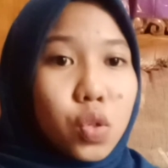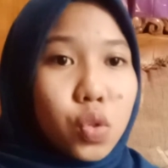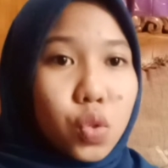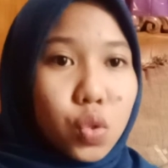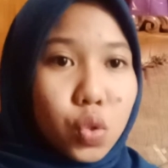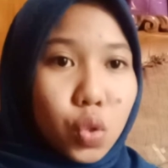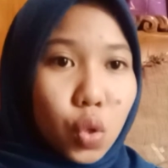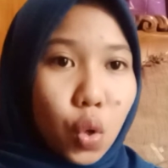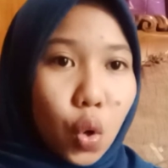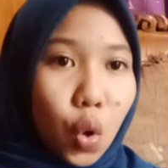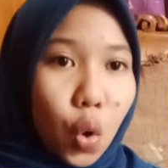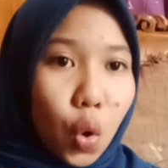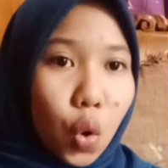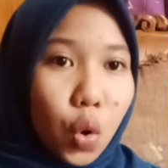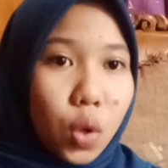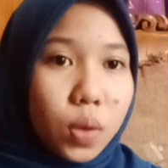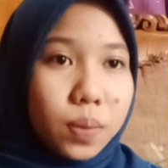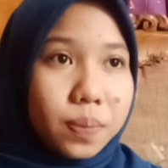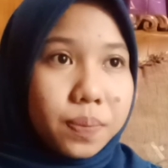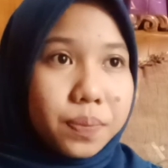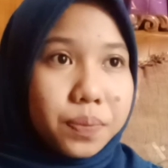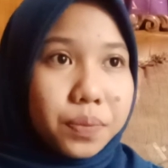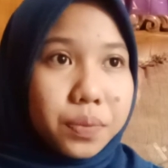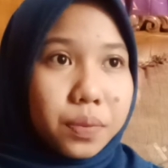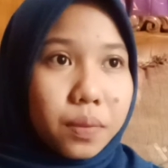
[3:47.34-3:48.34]
So
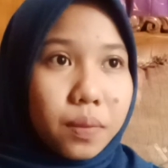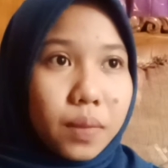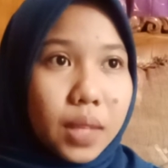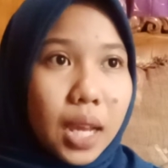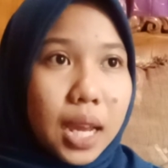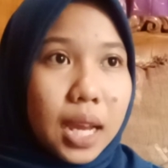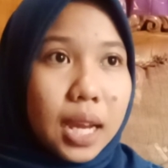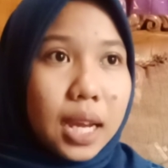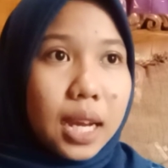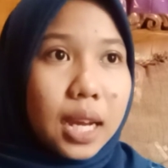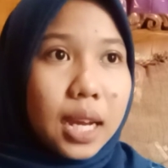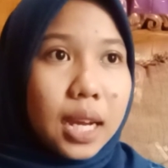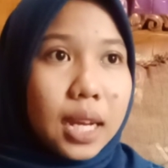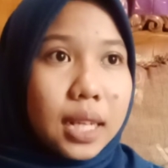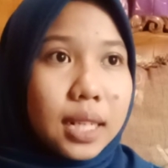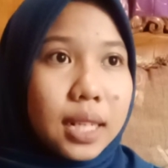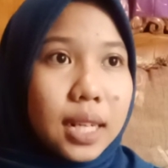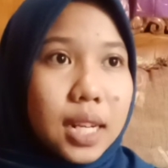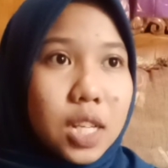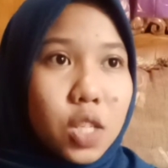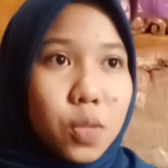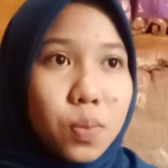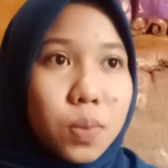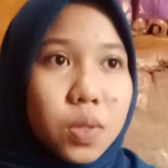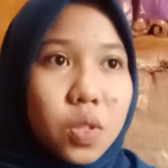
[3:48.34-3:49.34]
the
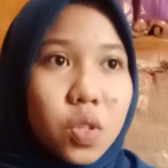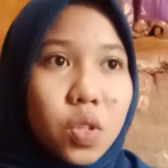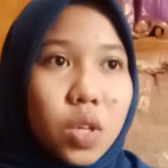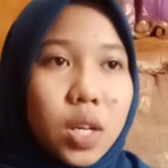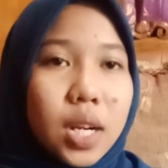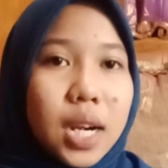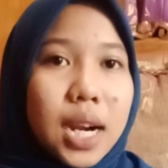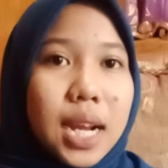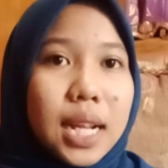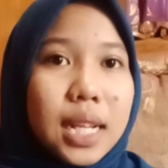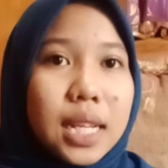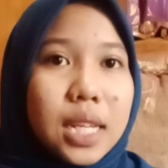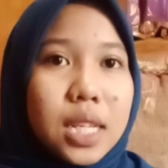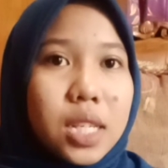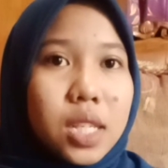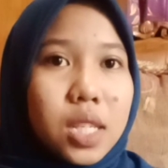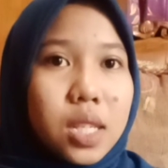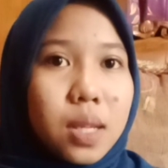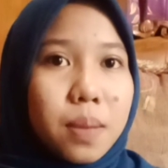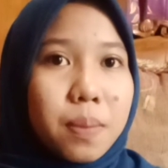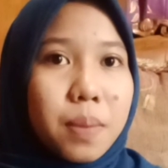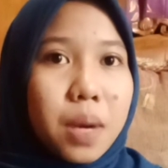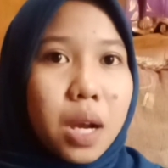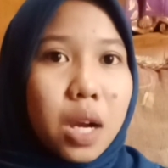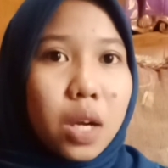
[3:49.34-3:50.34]
last material is
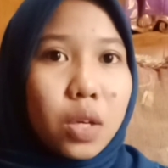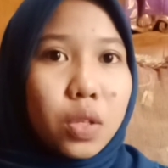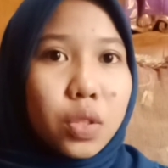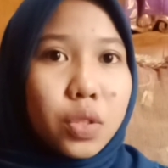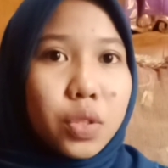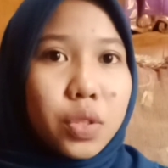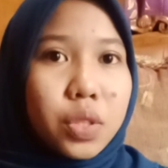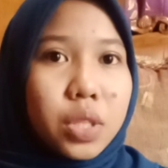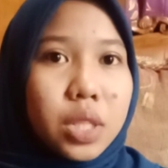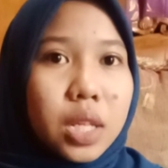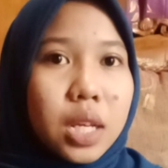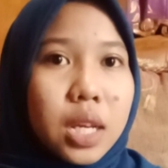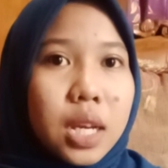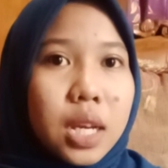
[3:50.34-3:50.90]
about